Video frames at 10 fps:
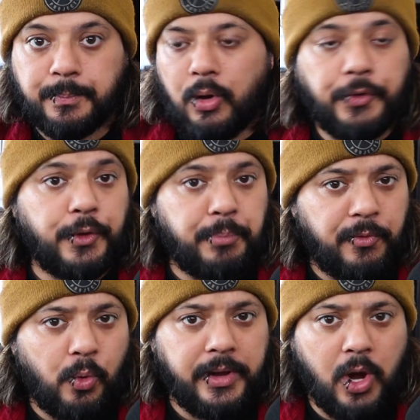Also,
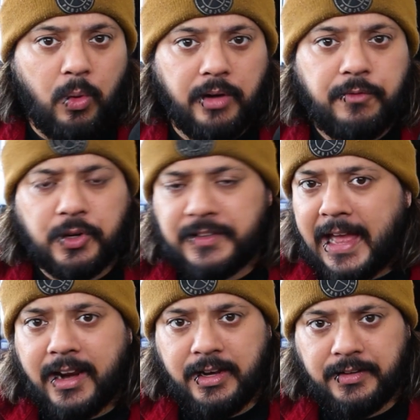before we go on, for
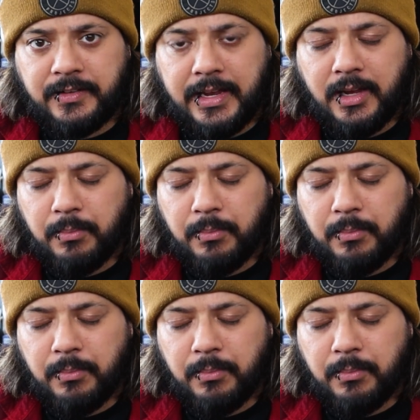sanity's sake,